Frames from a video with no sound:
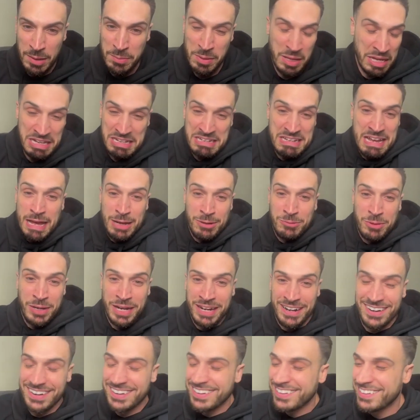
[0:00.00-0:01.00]
like, I got to
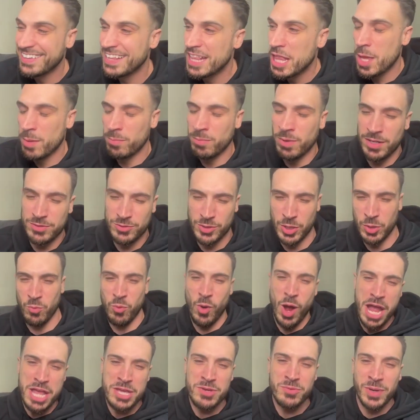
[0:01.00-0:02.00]
wear it. My wife's like,
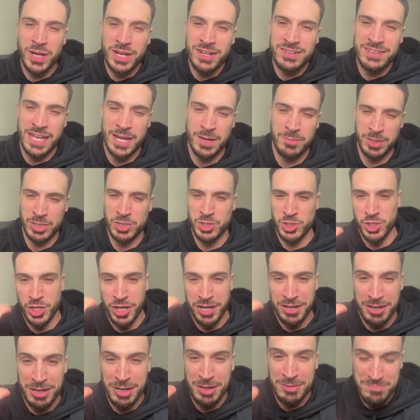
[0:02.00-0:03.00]
why are you wearing that? I'm like,
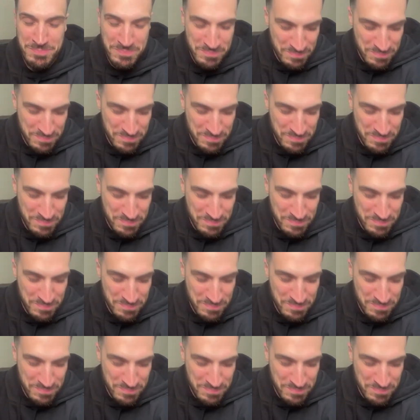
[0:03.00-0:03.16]
shut up.